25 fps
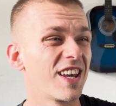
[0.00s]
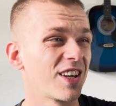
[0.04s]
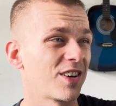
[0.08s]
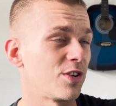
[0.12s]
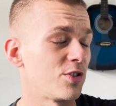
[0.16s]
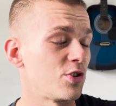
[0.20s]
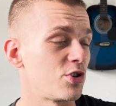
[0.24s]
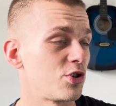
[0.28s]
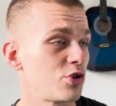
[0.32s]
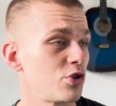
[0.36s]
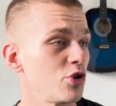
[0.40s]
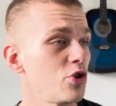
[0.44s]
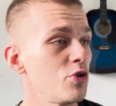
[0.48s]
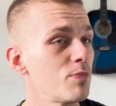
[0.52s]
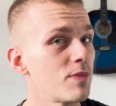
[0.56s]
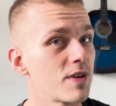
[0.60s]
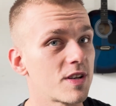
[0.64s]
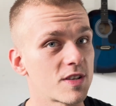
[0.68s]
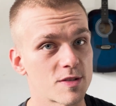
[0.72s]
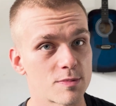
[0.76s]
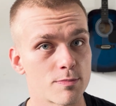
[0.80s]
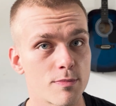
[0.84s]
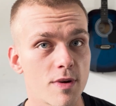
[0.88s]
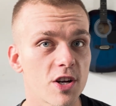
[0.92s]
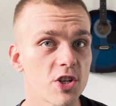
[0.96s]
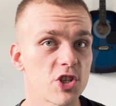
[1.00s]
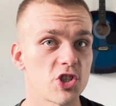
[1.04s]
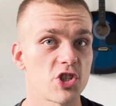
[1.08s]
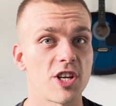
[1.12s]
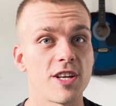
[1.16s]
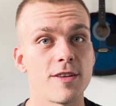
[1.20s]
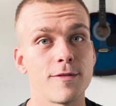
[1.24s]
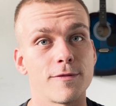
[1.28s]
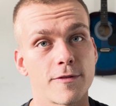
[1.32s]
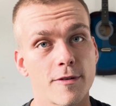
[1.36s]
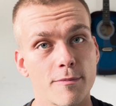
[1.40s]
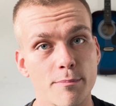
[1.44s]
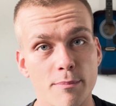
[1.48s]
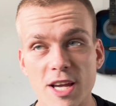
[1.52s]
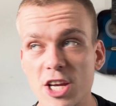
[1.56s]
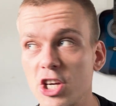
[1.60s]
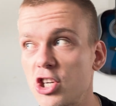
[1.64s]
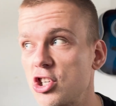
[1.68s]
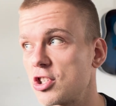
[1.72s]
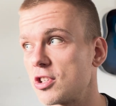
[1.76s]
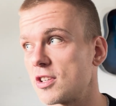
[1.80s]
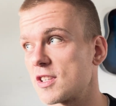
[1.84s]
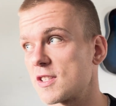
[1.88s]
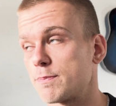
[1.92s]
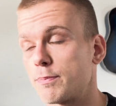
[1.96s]
consume as much
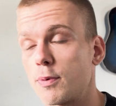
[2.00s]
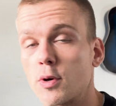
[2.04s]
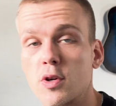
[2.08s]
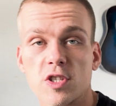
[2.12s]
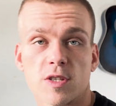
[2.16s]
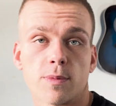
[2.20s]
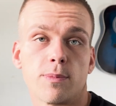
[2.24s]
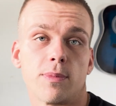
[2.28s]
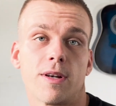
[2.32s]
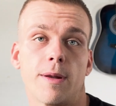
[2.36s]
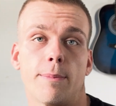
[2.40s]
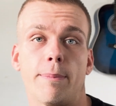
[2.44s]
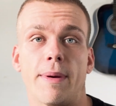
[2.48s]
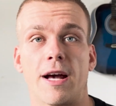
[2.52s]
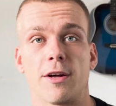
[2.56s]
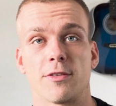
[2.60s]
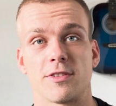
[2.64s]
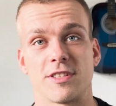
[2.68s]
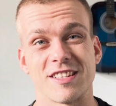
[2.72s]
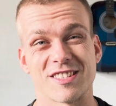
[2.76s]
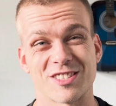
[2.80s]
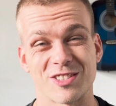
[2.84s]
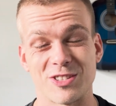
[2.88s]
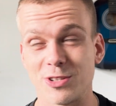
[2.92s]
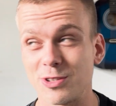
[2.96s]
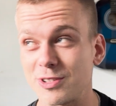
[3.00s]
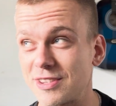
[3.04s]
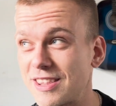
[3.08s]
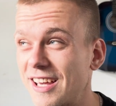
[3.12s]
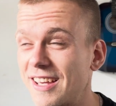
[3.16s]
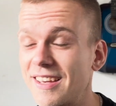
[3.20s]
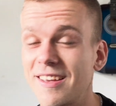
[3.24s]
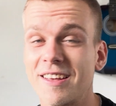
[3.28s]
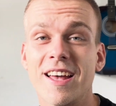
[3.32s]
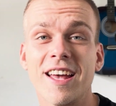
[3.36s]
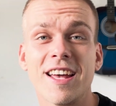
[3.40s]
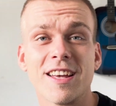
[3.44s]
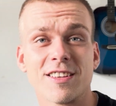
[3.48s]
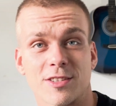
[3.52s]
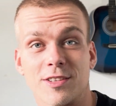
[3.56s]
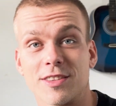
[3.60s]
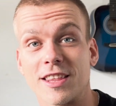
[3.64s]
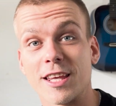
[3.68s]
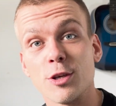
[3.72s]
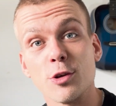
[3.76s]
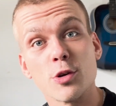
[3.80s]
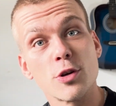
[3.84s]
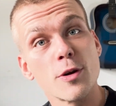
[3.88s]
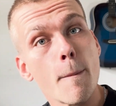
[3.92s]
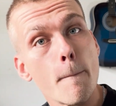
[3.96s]
information as possible about it so
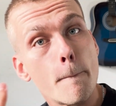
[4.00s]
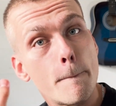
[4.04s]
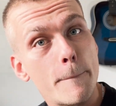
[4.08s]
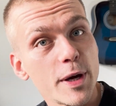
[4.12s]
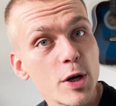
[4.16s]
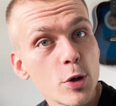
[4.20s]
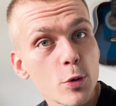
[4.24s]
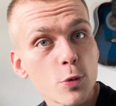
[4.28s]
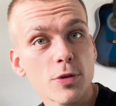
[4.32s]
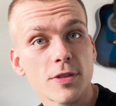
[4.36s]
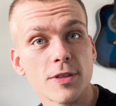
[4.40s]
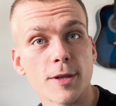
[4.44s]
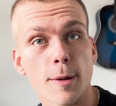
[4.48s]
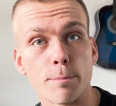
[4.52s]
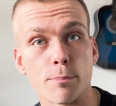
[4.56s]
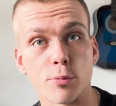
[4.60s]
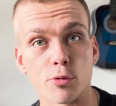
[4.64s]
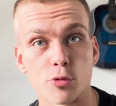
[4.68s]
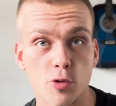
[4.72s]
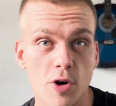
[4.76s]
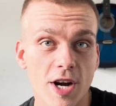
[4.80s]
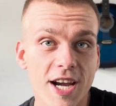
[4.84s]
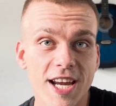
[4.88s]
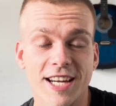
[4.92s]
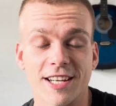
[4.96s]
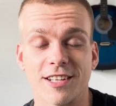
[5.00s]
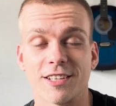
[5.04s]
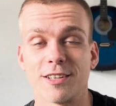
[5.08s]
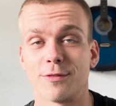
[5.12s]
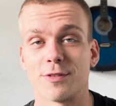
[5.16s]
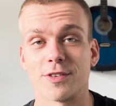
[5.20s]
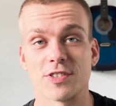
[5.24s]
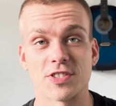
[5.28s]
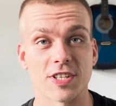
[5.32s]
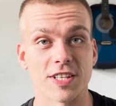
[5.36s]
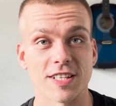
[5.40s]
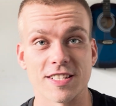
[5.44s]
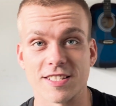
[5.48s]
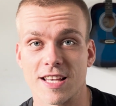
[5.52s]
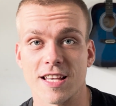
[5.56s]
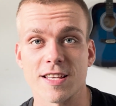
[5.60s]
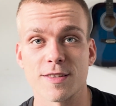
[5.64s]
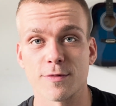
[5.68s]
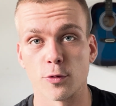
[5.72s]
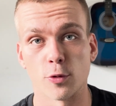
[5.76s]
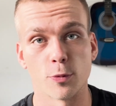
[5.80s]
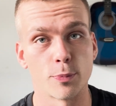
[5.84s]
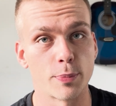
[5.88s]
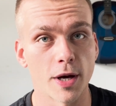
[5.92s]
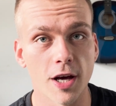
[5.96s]
that you can build the brain of a
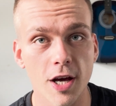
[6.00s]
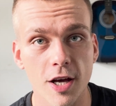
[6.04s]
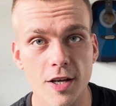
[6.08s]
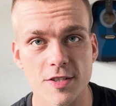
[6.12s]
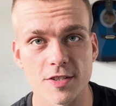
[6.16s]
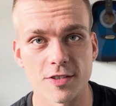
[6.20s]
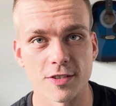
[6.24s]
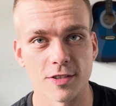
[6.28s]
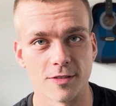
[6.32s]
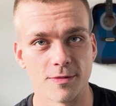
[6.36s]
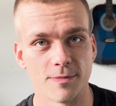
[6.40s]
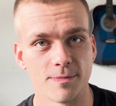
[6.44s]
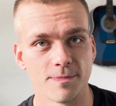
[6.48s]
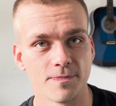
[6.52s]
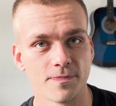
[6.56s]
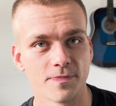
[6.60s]
successful person.